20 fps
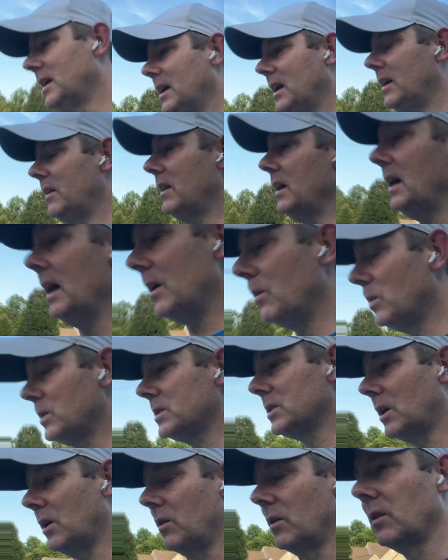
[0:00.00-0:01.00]
And they had what's
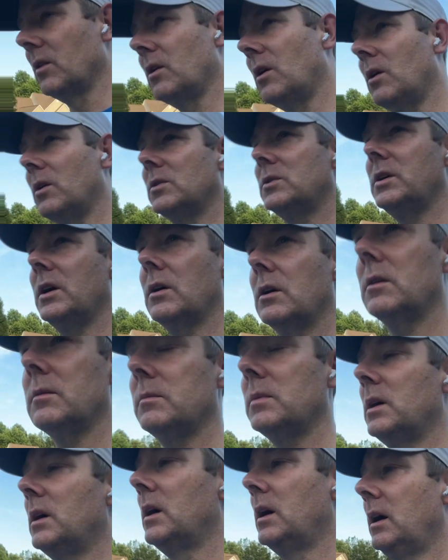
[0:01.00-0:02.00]
called a long-term
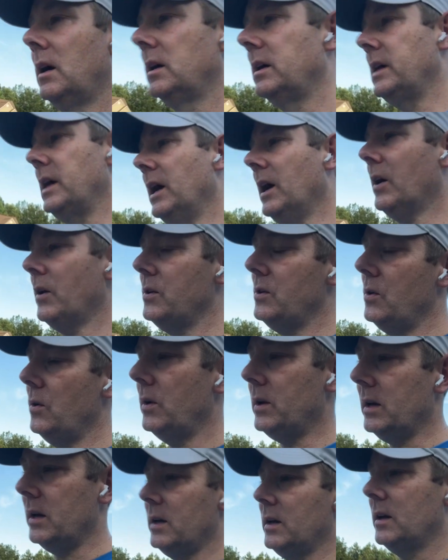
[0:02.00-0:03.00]
care
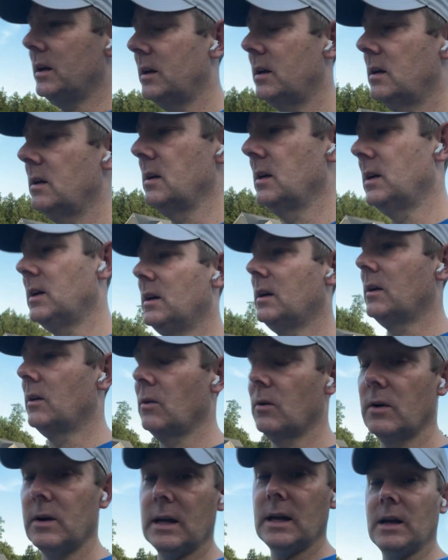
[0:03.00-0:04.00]
unit,
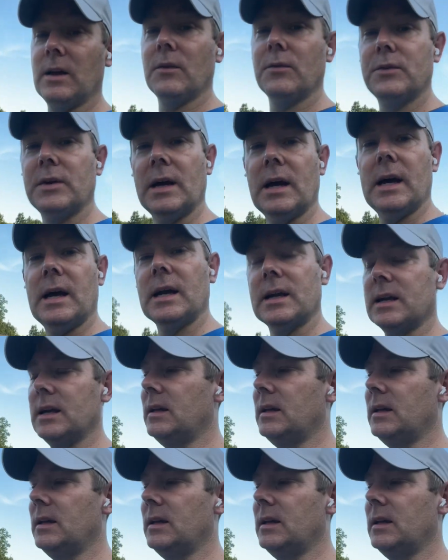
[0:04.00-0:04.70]
or an LTAC.